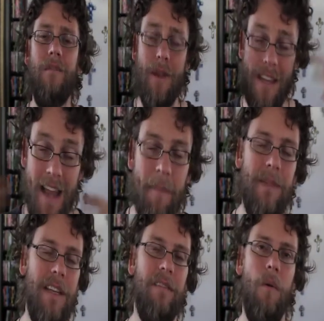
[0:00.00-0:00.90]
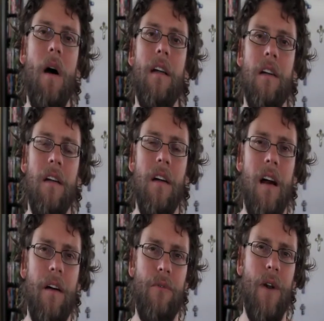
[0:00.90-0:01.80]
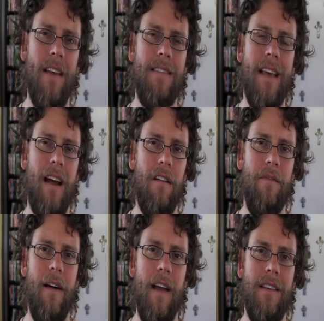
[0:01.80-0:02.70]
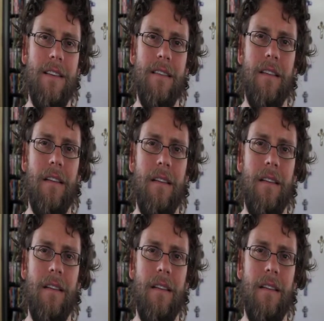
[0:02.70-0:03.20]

redemptive water of Christ's sacrifice.